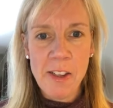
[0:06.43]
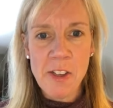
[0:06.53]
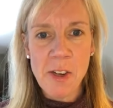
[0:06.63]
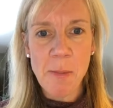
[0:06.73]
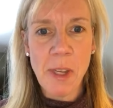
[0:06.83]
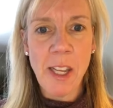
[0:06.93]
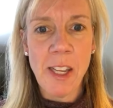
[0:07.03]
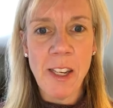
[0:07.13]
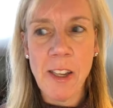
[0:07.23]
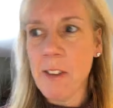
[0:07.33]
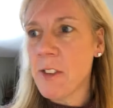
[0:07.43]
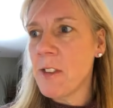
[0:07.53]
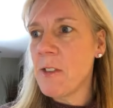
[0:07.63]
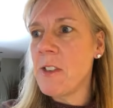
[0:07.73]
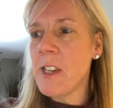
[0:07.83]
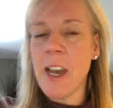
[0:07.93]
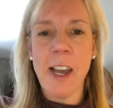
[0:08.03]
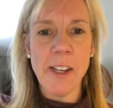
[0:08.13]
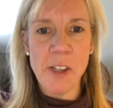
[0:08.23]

jumping in here today